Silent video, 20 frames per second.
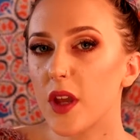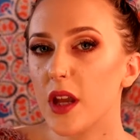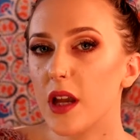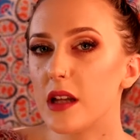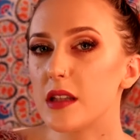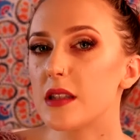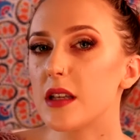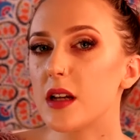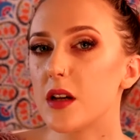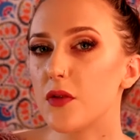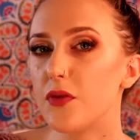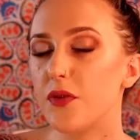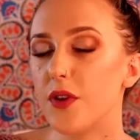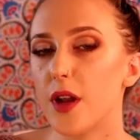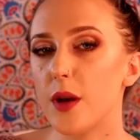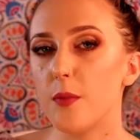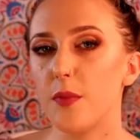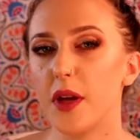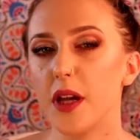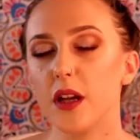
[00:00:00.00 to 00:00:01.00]
it's like a
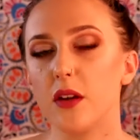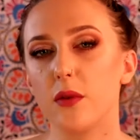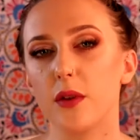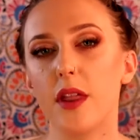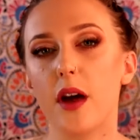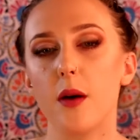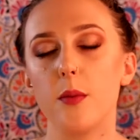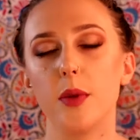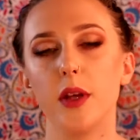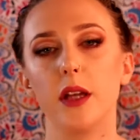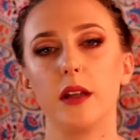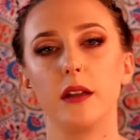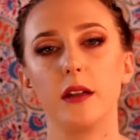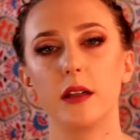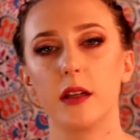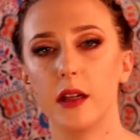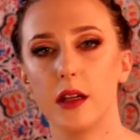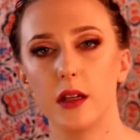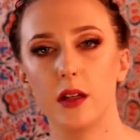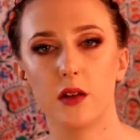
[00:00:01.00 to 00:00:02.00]
fun pink without being like
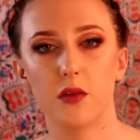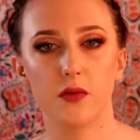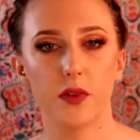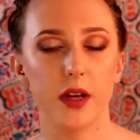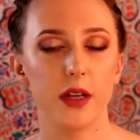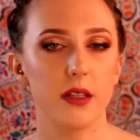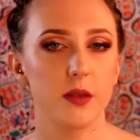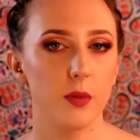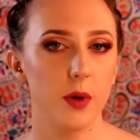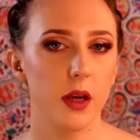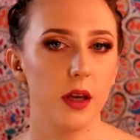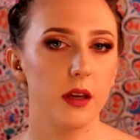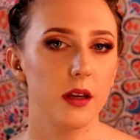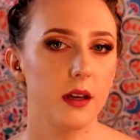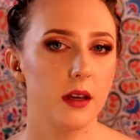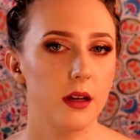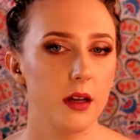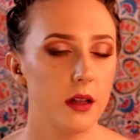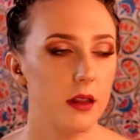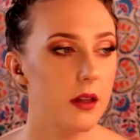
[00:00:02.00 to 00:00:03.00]
in your face
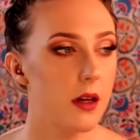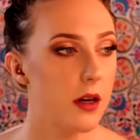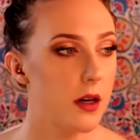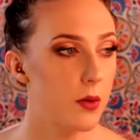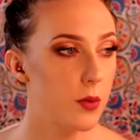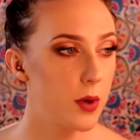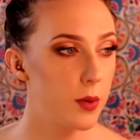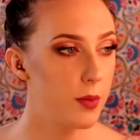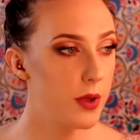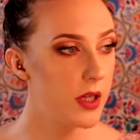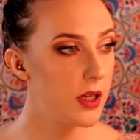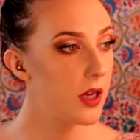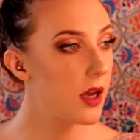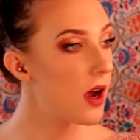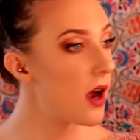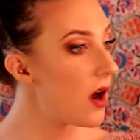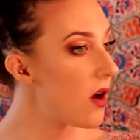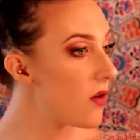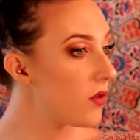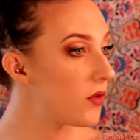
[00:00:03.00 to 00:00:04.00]
pink. And I thought it would be
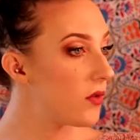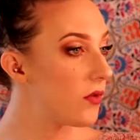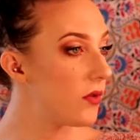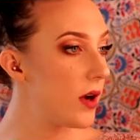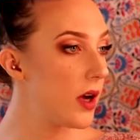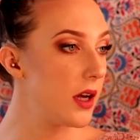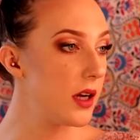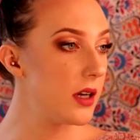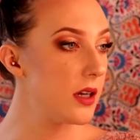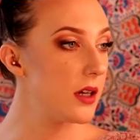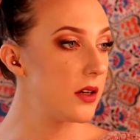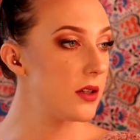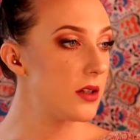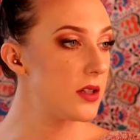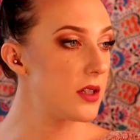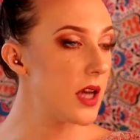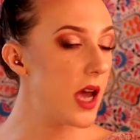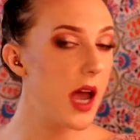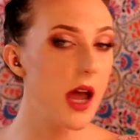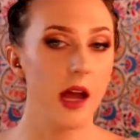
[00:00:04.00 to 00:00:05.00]
fun
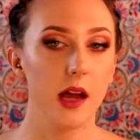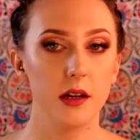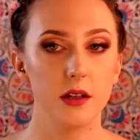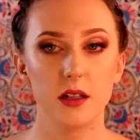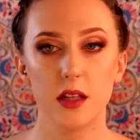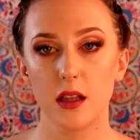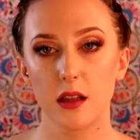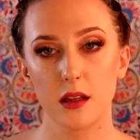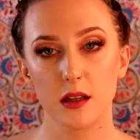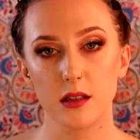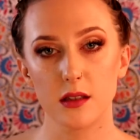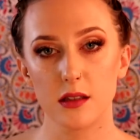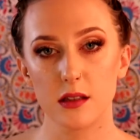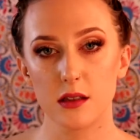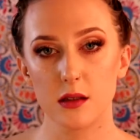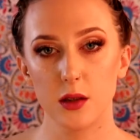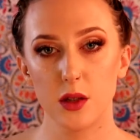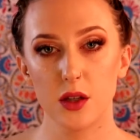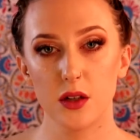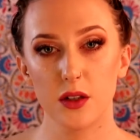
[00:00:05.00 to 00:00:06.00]
to add to
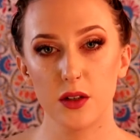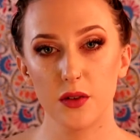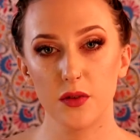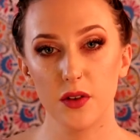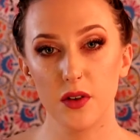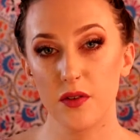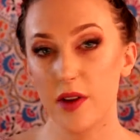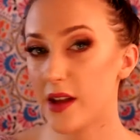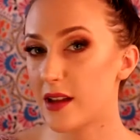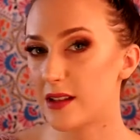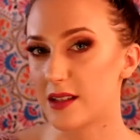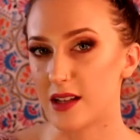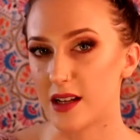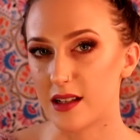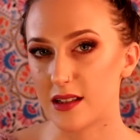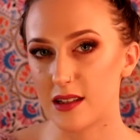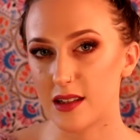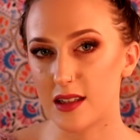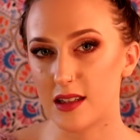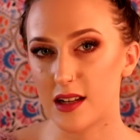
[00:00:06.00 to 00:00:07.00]
this look for
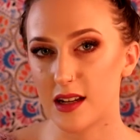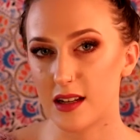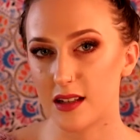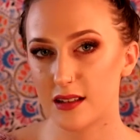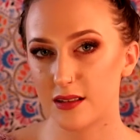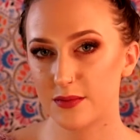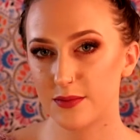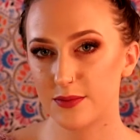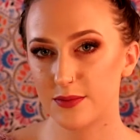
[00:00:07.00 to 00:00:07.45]
Valentine's Day.